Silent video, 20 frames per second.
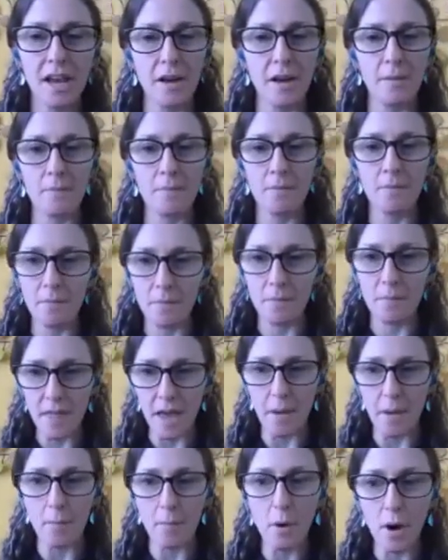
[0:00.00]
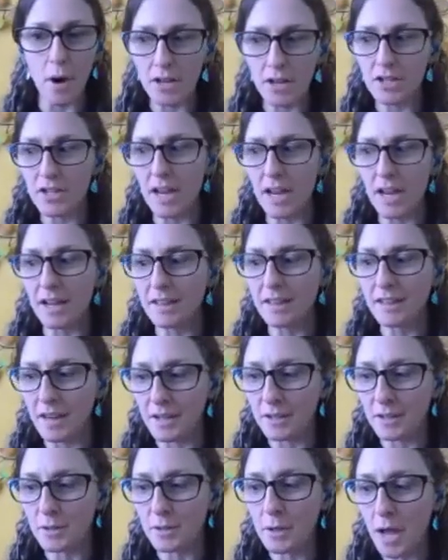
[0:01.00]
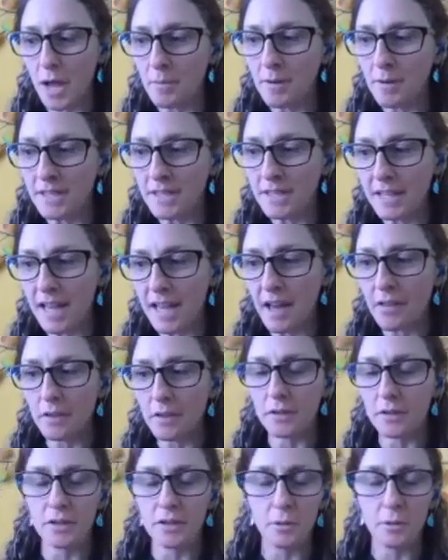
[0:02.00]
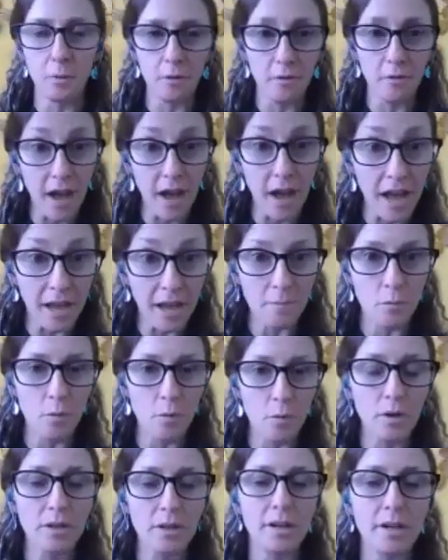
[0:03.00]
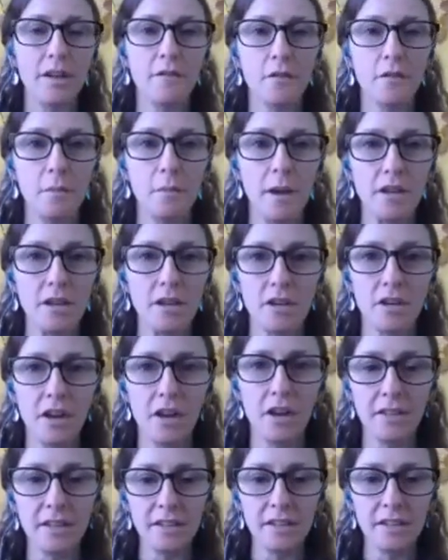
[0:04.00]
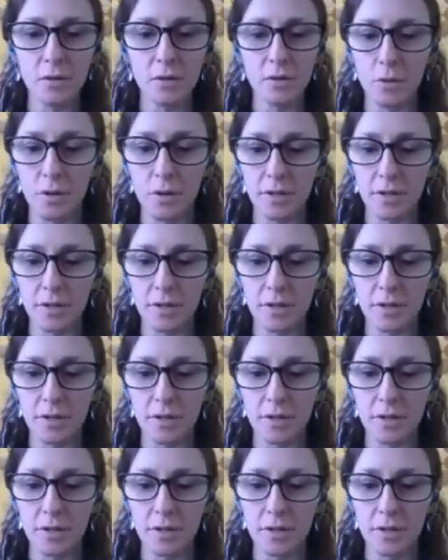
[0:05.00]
um, that project that is coming together to provide more information on these